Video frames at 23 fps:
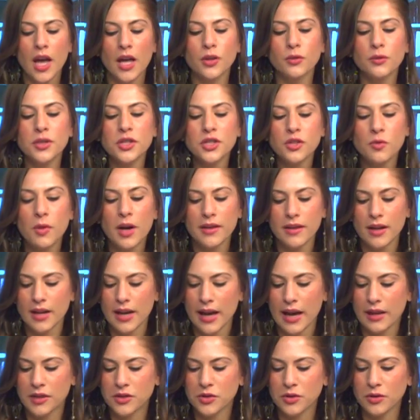And the reason why they
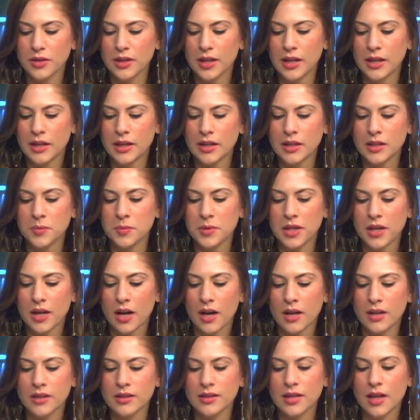canceled it is
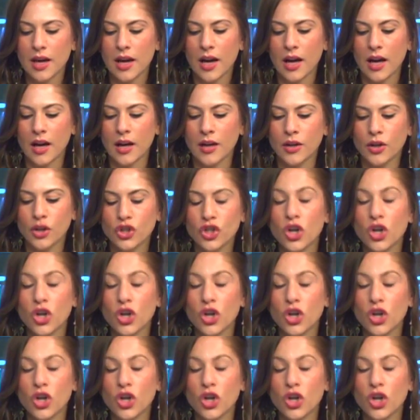because uh,